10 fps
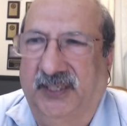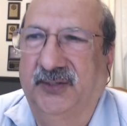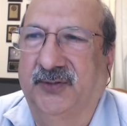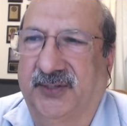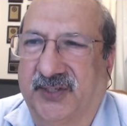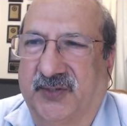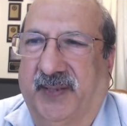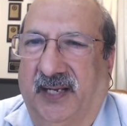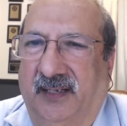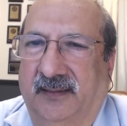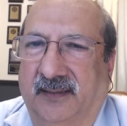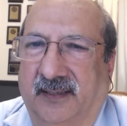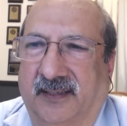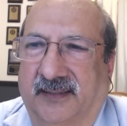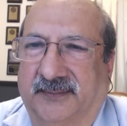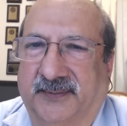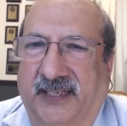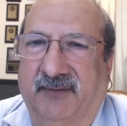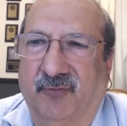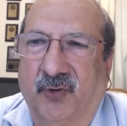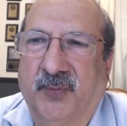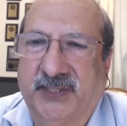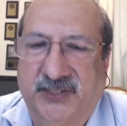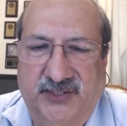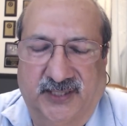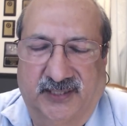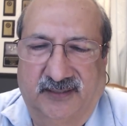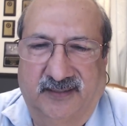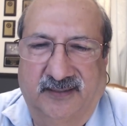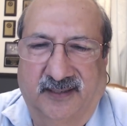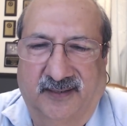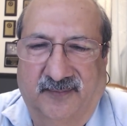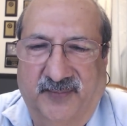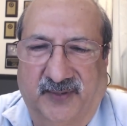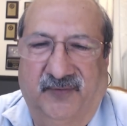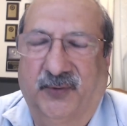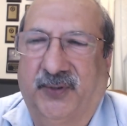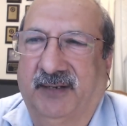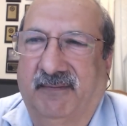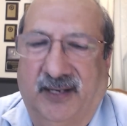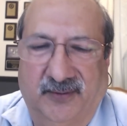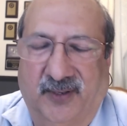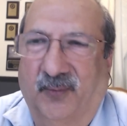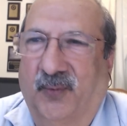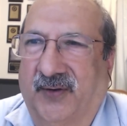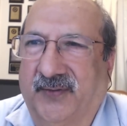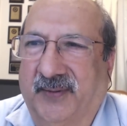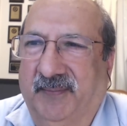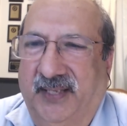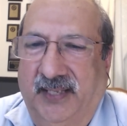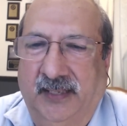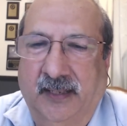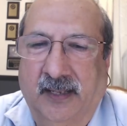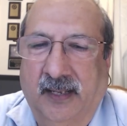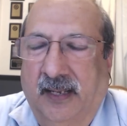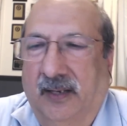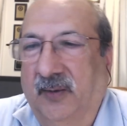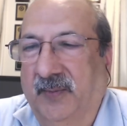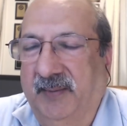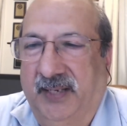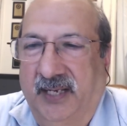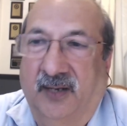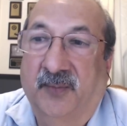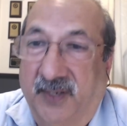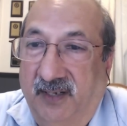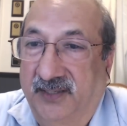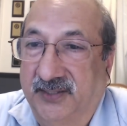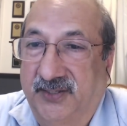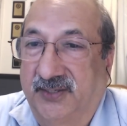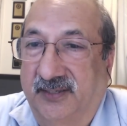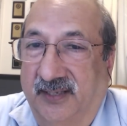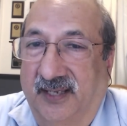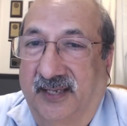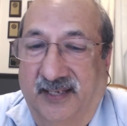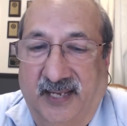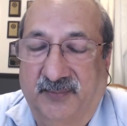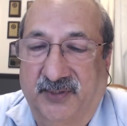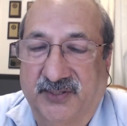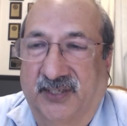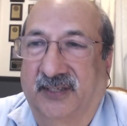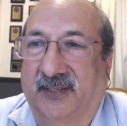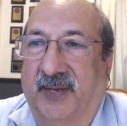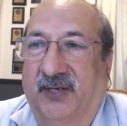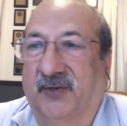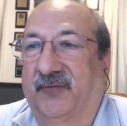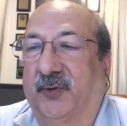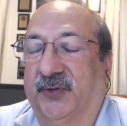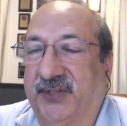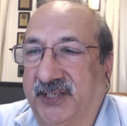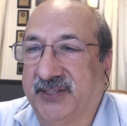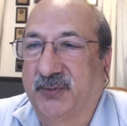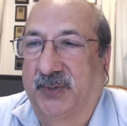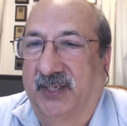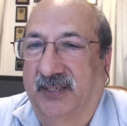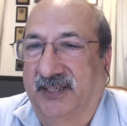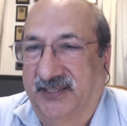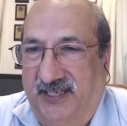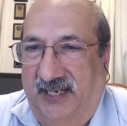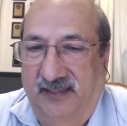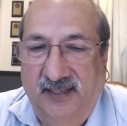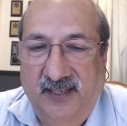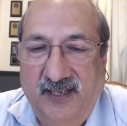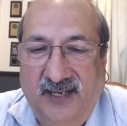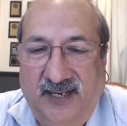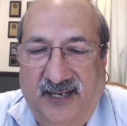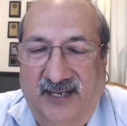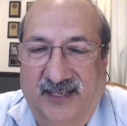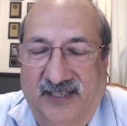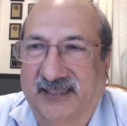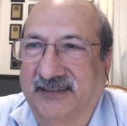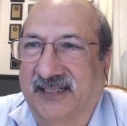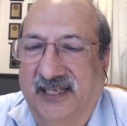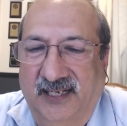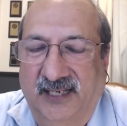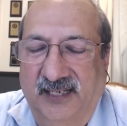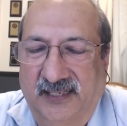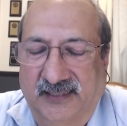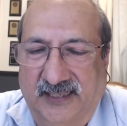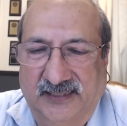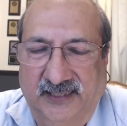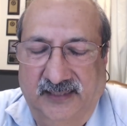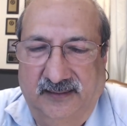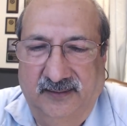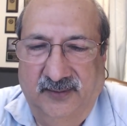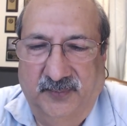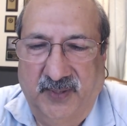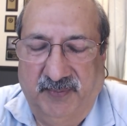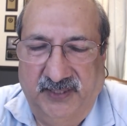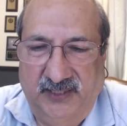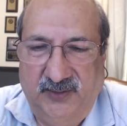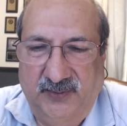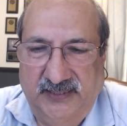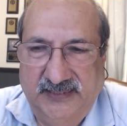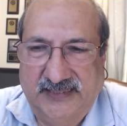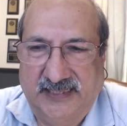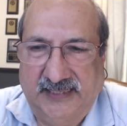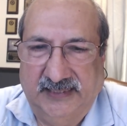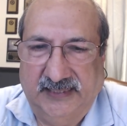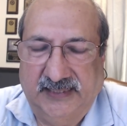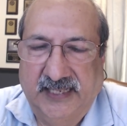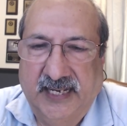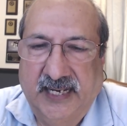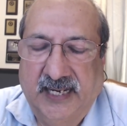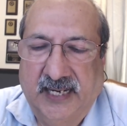I think we need to dispel uh, any rumors that uh, have been floating around, and one of them being, oh, maybe now mirrorless uh, cameras and the Micro Four Thirds world is dead. Mm-hmm. Uh, clearly, I, I think you know people need to understand that